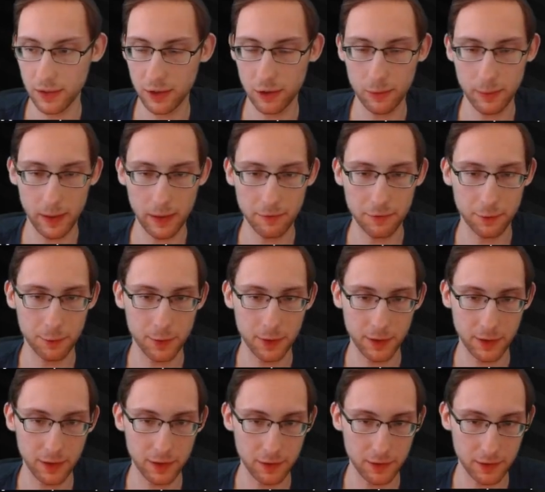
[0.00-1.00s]
I hope
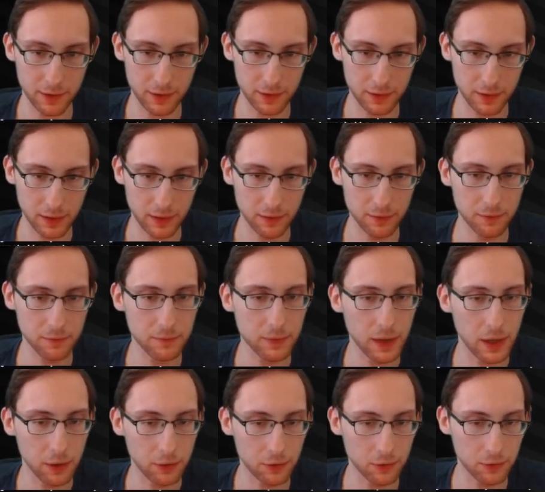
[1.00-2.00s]
everyone in your, like,
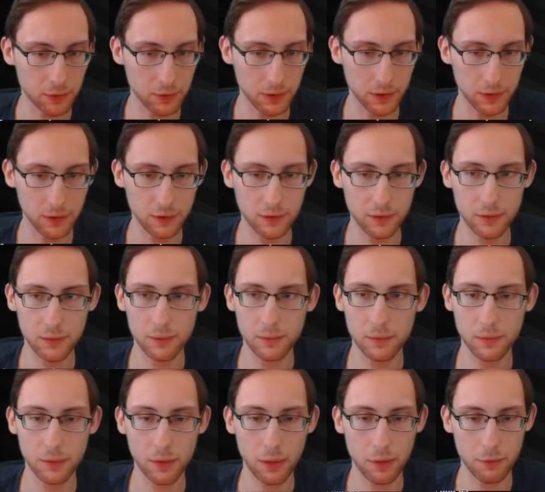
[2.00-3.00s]
household is
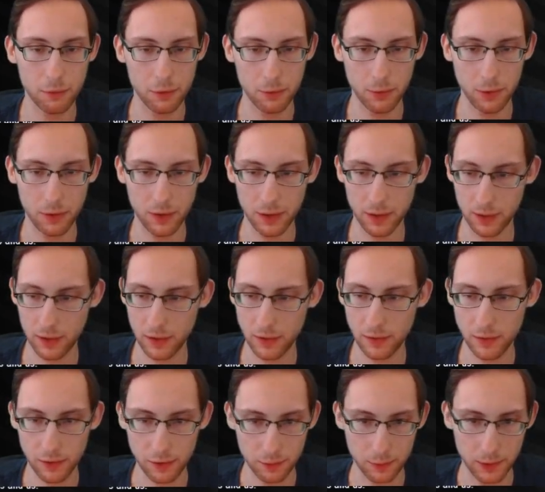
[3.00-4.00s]
through with that
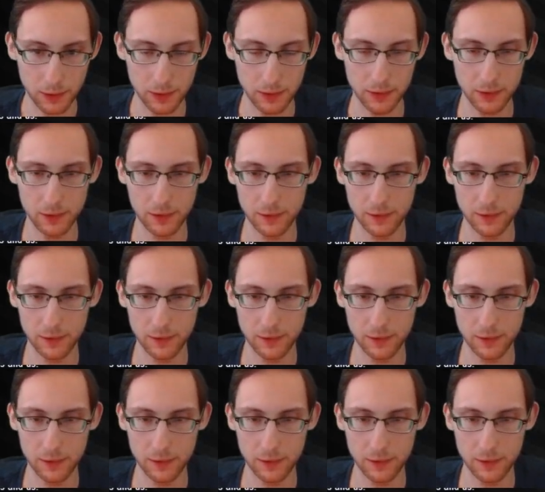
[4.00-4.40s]
then, as well.